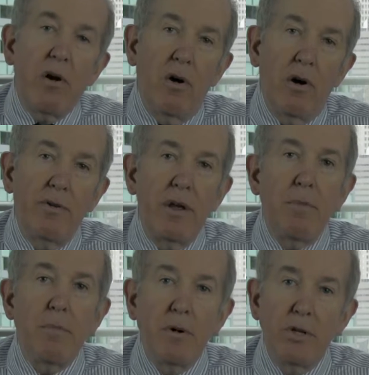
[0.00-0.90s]
call the
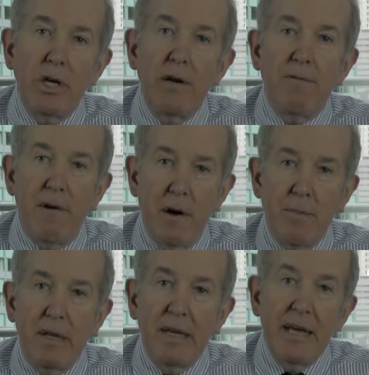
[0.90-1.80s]
emerging
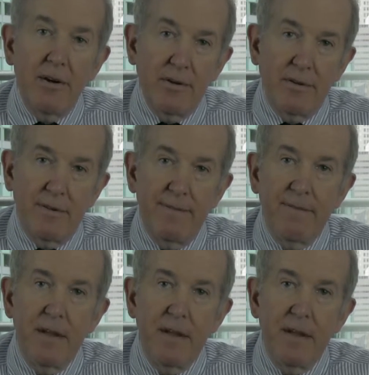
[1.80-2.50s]
pharma leaders.